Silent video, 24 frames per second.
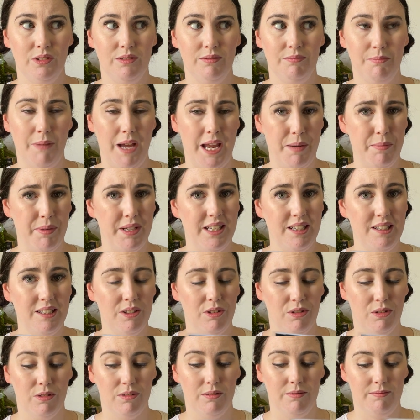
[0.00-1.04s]
maybe,
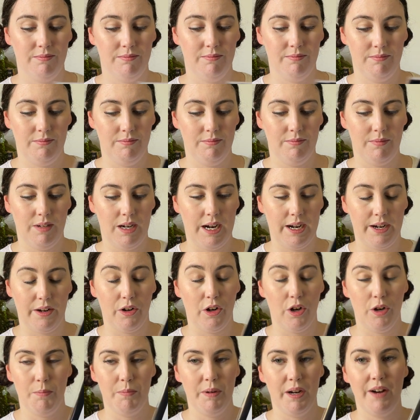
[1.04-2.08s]
or I don't
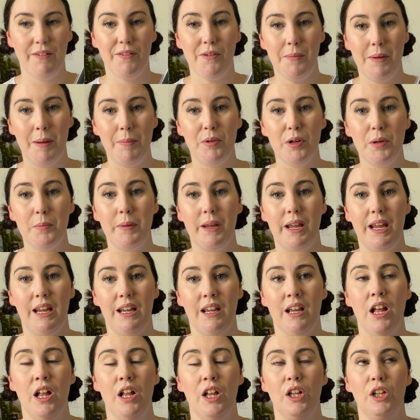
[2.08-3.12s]
know, but I remember it being
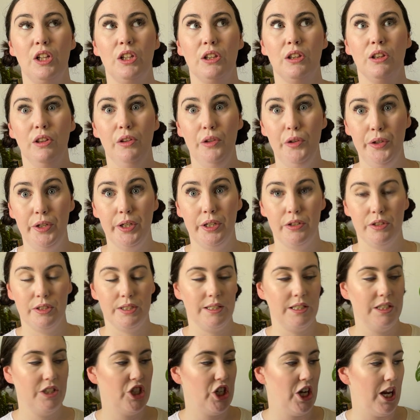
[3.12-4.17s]

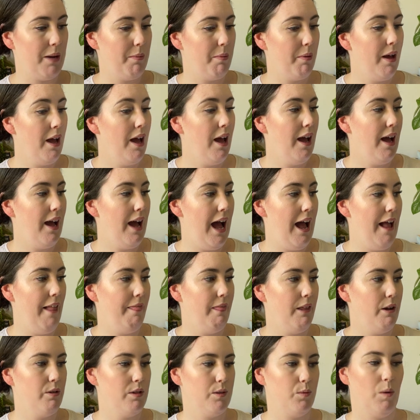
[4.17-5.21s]
ludicrously cheap.
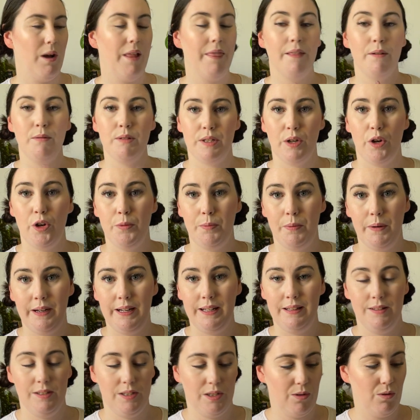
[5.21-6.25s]
and there was one that was open
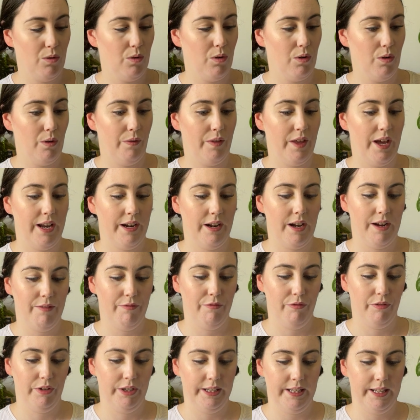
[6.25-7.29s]
in the store that I
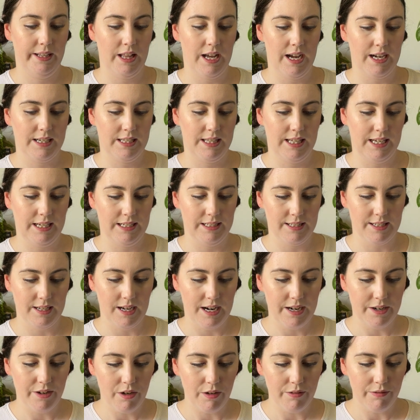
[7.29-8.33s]
really liked the
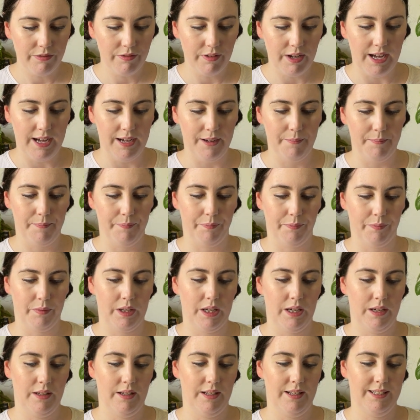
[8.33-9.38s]
inside of.
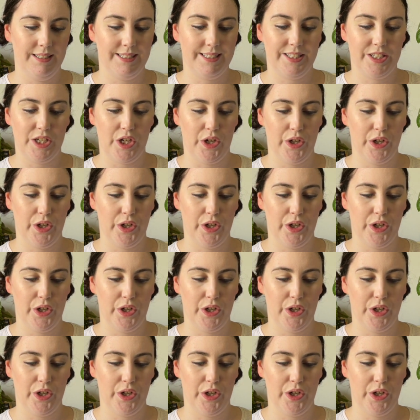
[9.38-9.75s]
So